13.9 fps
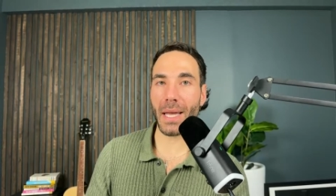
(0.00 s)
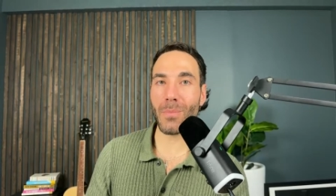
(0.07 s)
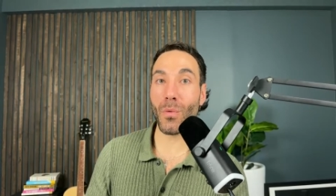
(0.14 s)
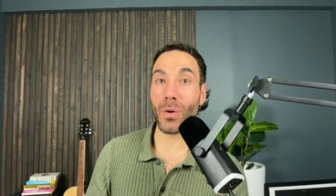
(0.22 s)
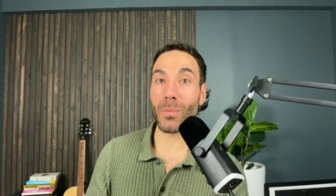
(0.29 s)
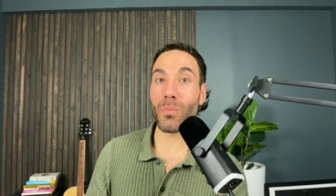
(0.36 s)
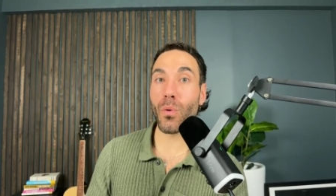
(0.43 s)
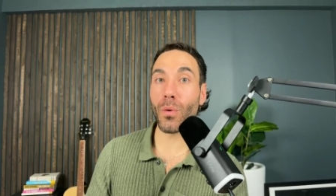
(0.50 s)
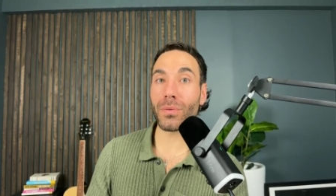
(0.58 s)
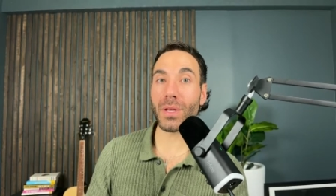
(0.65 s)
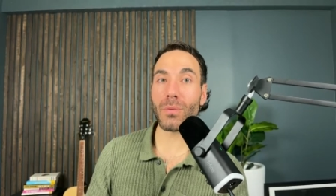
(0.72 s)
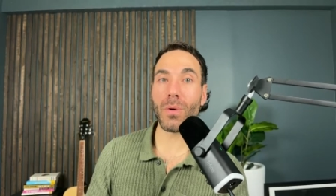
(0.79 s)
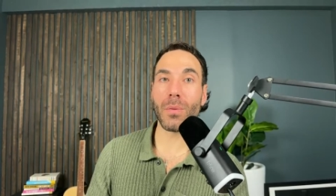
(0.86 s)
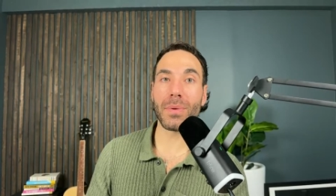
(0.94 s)
And more
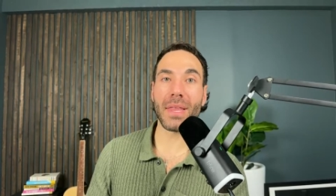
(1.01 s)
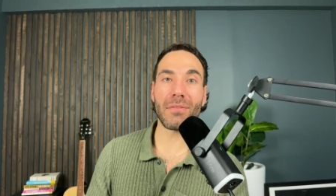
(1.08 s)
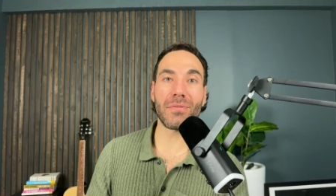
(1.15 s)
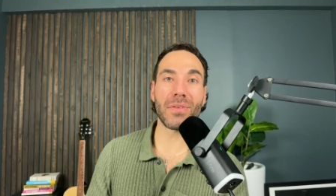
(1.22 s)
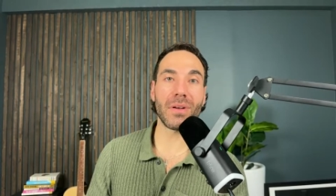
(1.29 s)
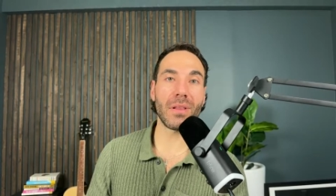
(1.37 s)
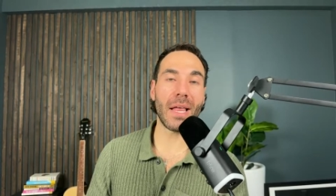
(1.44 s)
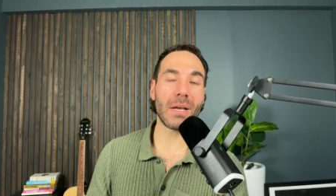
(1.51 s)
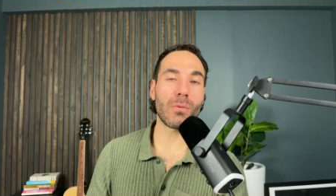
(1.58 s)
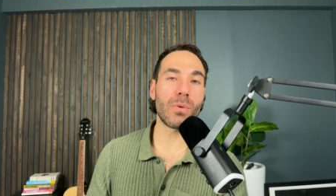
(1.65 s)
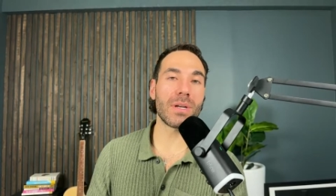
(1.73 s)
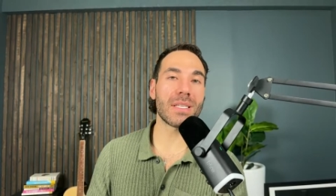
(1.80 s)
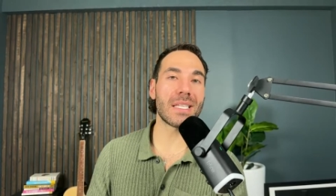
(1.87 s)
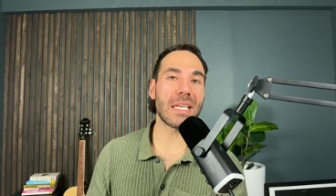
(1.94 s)
importantly, what would that feel like?
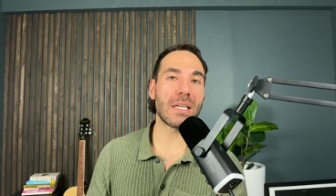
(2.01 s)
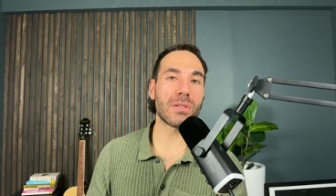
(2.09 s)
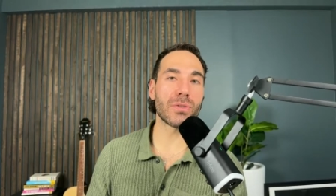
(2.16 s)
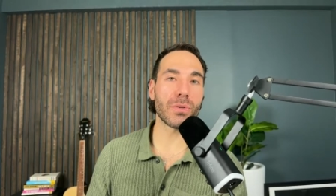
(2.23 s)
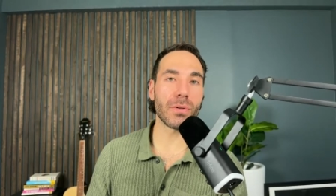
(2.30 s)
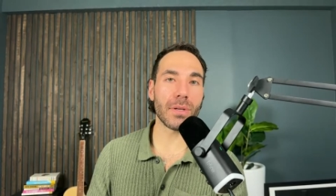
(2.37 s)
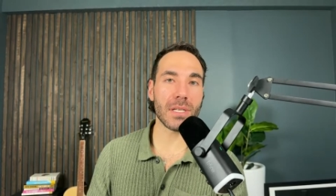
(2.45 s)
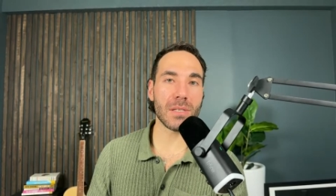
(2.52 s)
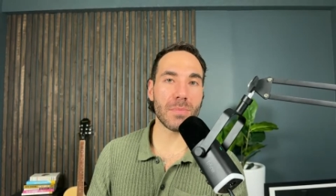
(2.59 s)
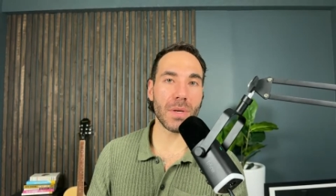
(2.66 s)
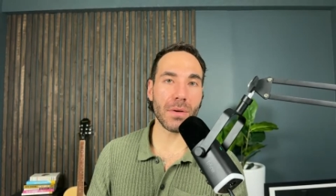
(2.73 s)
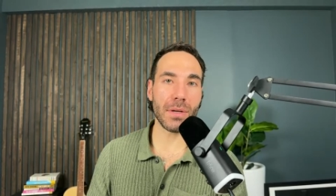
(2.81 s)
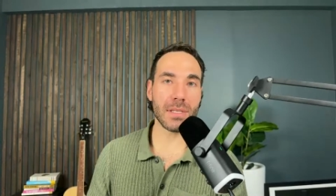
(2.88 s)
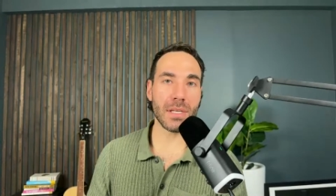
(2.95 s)
What is the internal
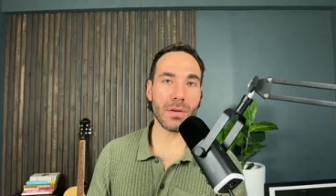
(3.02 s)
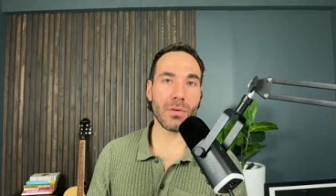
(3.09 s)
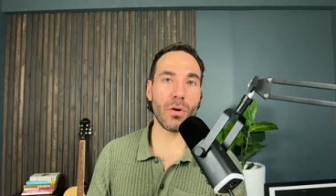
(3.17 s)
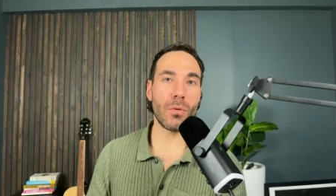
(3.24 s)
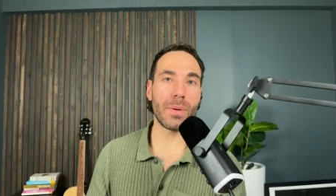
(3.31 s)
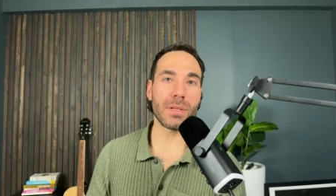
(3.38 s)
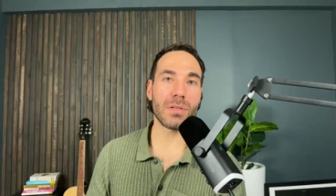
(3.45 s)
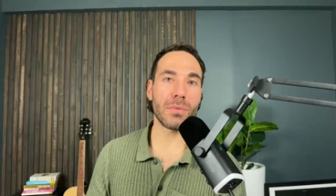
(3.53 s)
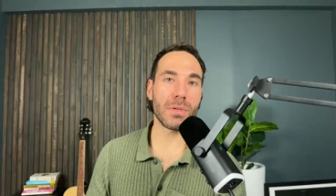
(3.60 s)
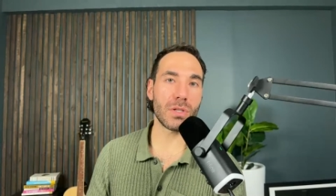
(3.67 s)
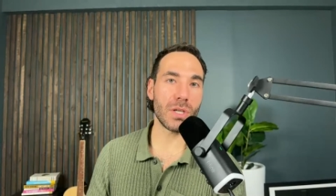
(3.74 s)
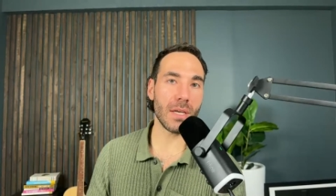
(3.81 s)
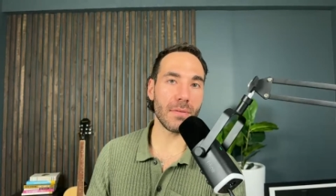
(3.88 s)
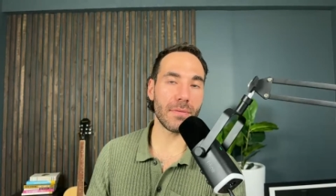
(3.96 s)
experience that you're hoping to
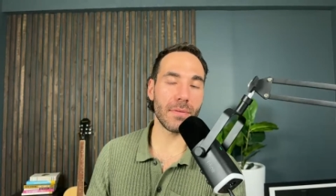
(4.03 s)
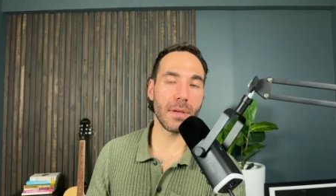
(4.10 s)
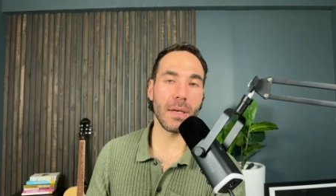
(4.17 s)
achieve?